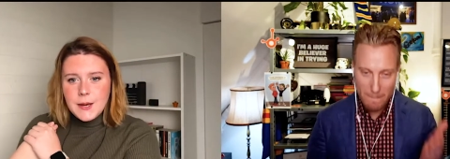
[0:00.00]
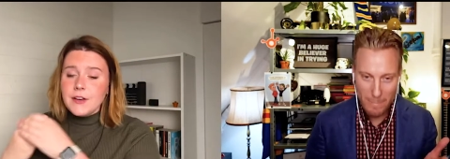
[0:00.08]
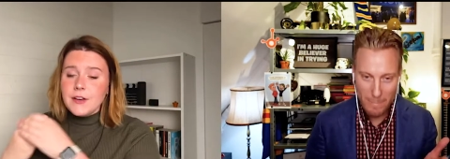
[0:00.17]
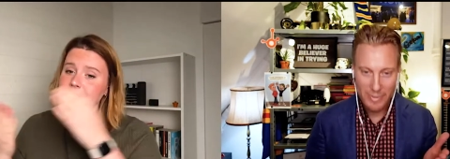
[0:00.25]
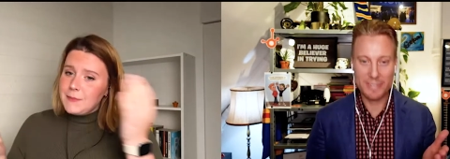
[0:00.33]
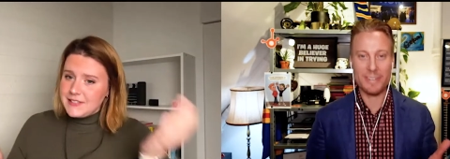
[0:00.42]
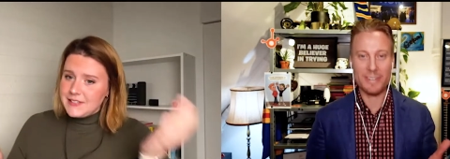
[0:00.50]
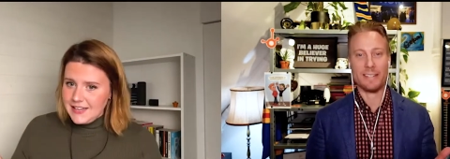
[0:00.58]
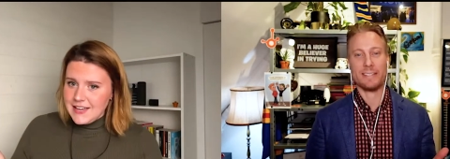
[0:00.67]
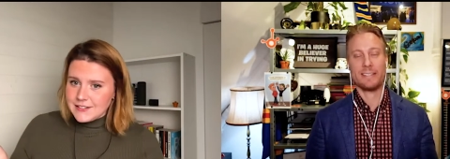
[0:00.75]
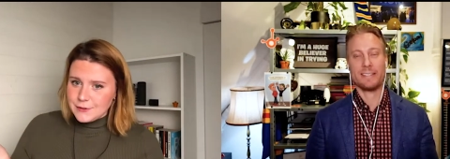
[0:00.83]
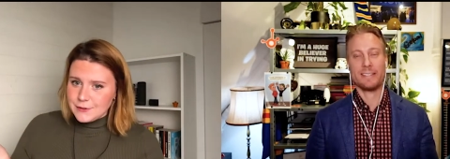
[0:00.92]
Speaker 1: Because
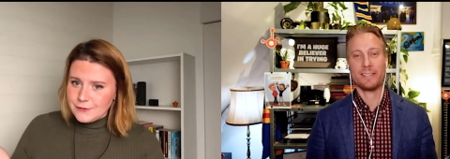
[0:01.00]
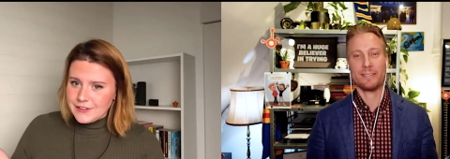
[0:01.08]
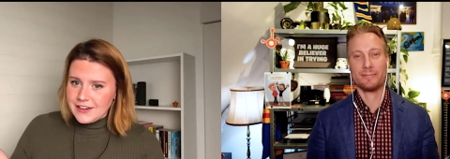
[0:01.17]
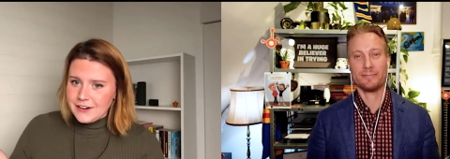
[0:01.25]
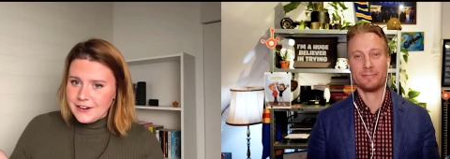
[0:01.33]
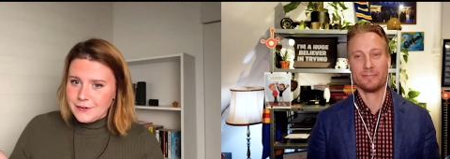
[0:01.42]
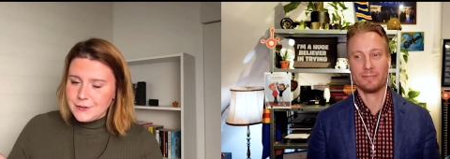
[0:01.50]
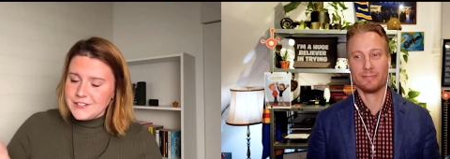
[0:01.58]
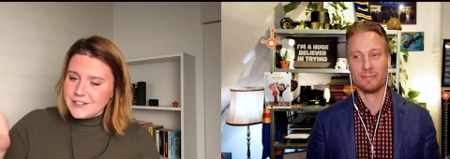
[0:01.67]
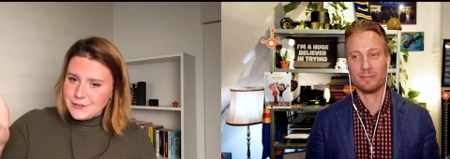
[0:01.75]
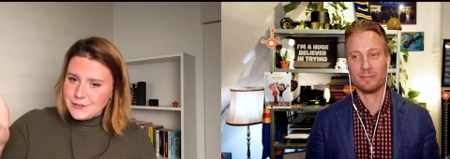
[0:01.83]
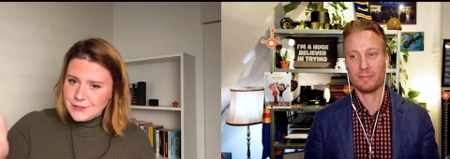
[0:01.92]
Matthias over there, who
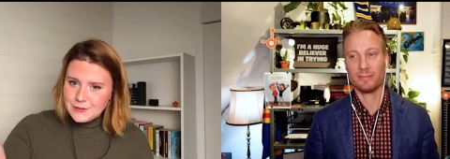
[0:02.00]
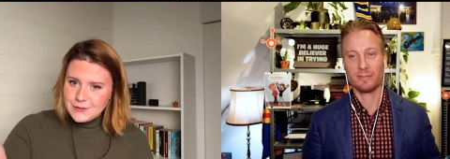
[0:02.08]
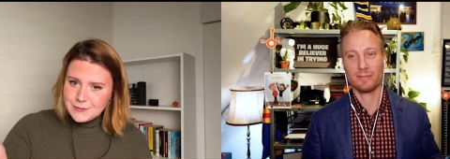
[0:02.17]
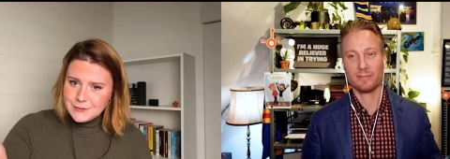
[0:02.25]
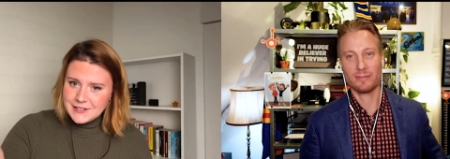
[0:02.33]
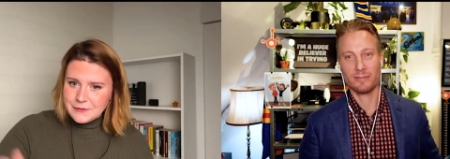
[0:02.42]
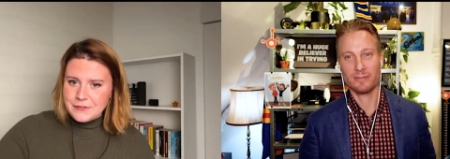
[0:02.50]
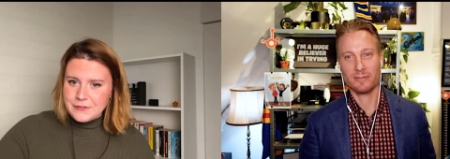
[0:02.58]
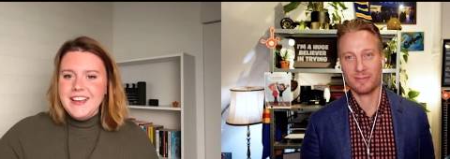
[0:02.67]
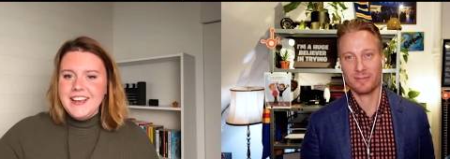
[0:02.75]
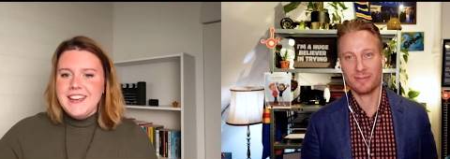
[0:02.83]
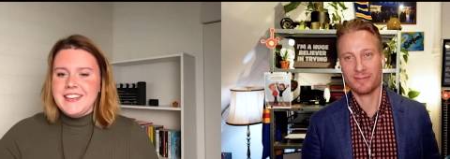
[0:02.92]
just introduced himself,
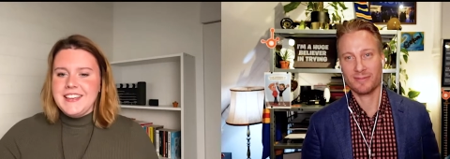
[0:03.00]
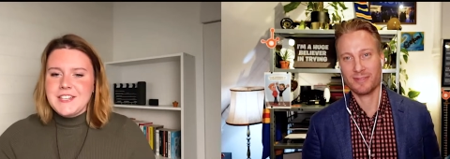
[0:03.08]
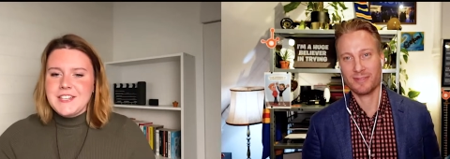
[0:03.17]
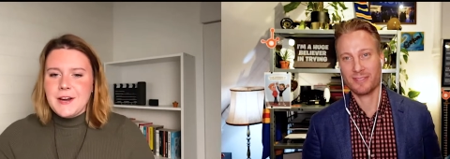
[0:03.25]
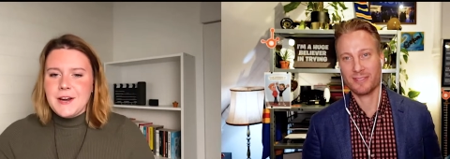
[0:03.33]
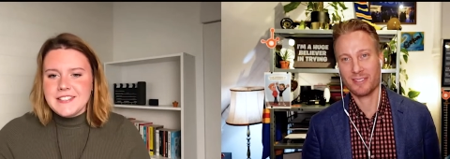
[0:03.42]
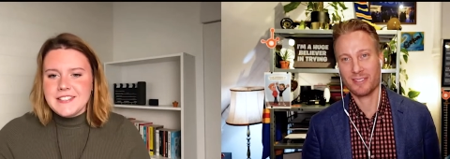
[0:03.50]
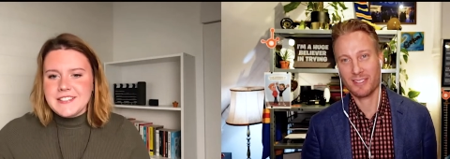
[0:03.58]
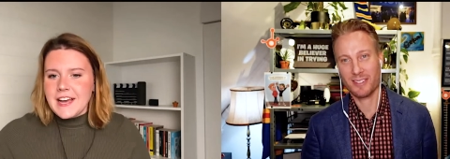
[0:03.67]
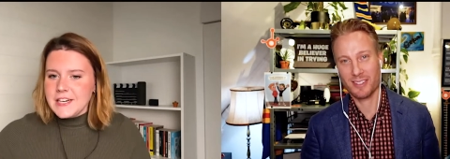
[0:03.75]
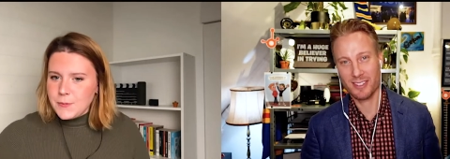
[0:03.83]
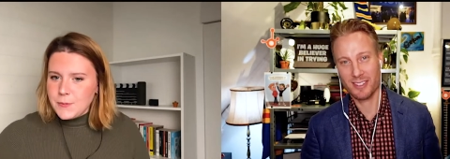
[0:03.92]
he is sharing
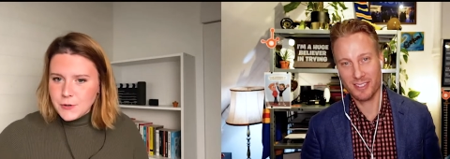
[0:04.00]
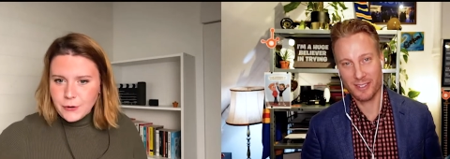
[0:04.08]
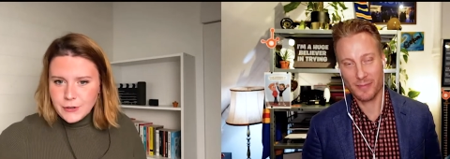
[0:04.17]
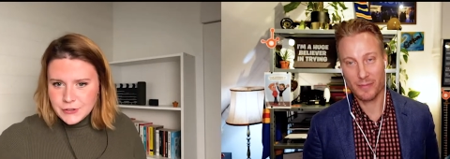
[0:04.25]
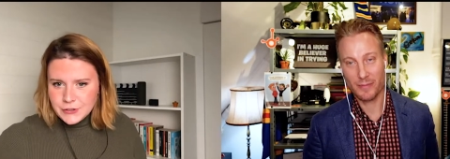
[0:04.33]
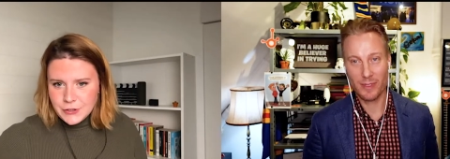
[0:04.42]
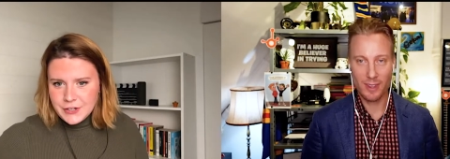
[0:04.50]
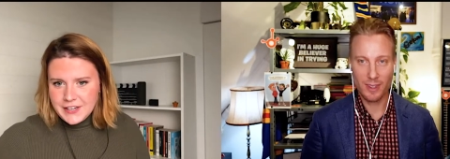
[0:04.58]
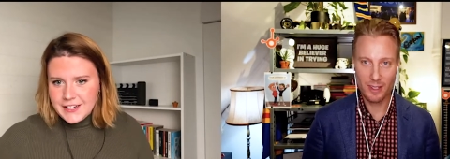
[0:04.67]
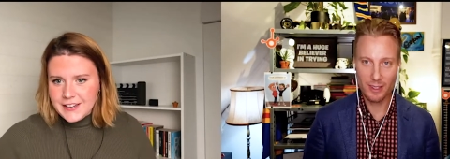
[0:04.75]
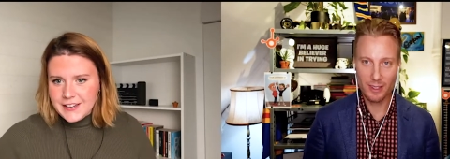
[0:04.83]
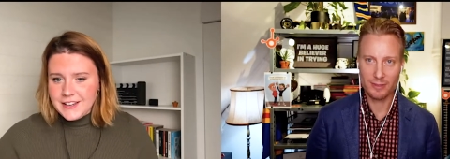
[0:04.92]
his entrepreneurial
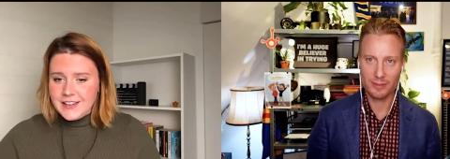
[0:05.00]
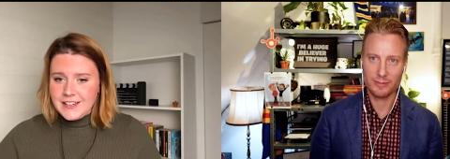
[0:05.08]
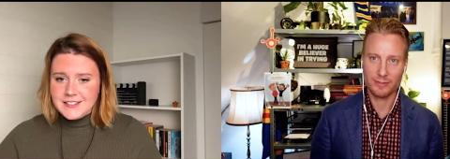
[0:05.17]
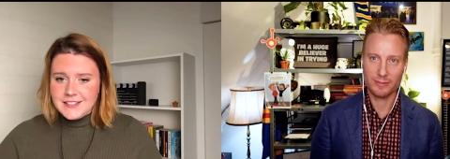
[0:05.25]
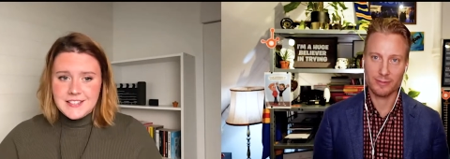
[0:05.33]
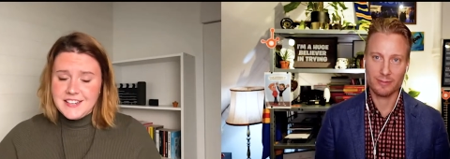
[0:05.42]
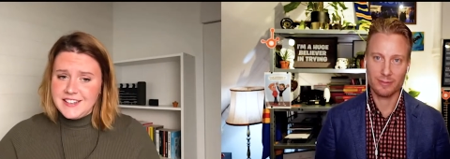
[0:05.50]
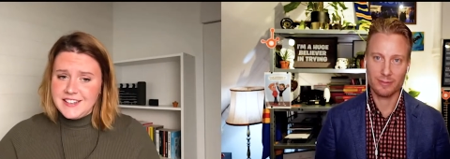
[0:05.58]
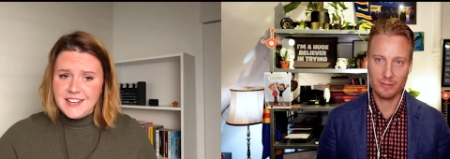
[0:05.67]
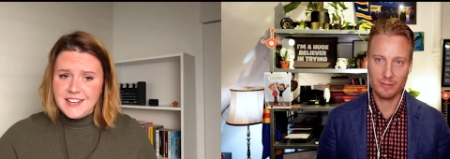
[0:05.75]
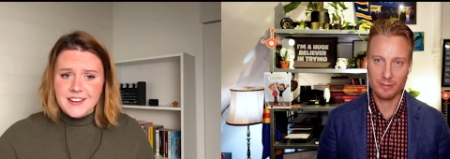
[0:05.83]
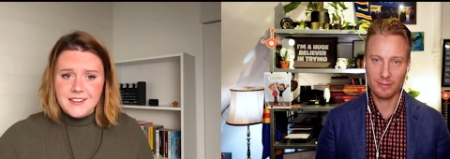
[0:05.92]
journey and
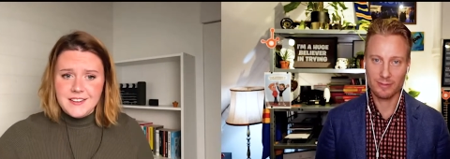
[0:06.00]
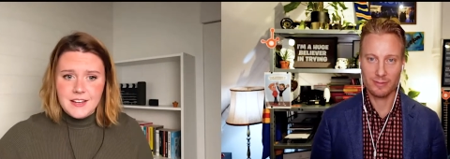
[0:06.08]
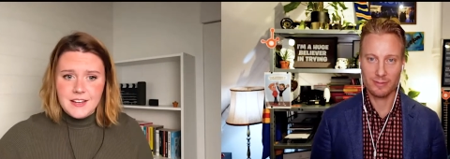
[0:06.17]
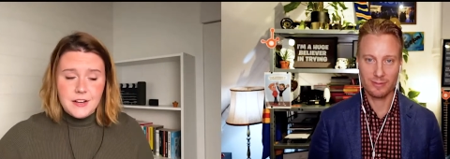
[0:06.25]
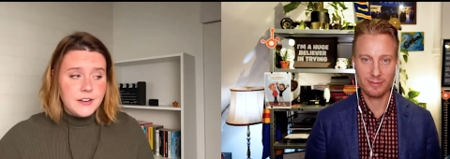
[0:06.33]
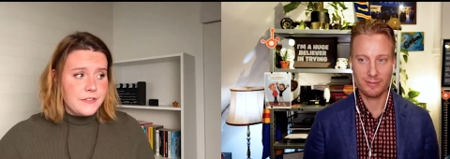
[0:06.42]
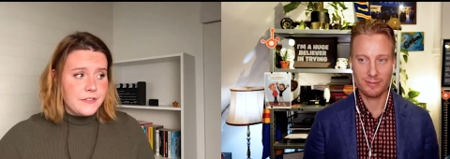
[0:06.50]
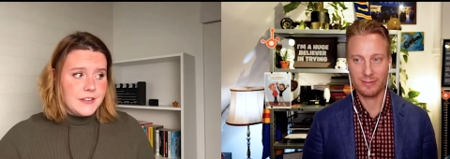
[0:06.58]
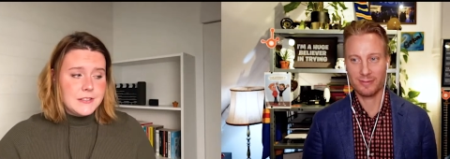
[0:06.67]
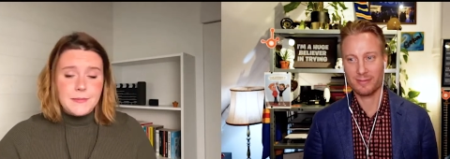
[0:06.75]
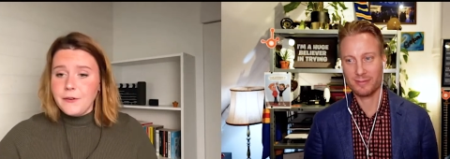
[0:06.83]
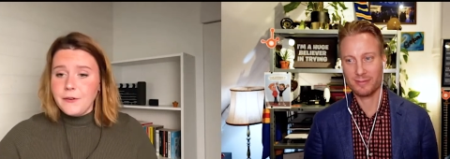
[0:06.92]
yeah, a lot of
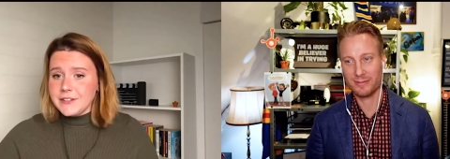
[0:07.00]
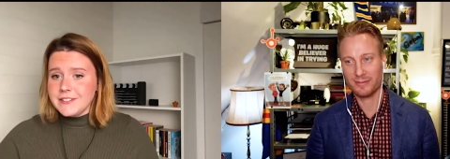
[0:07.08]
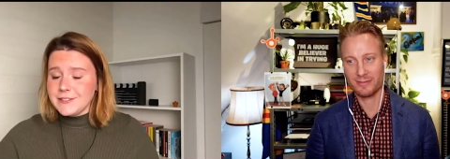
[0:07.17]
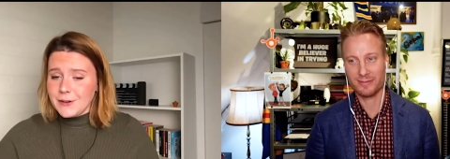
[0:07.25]
things about it.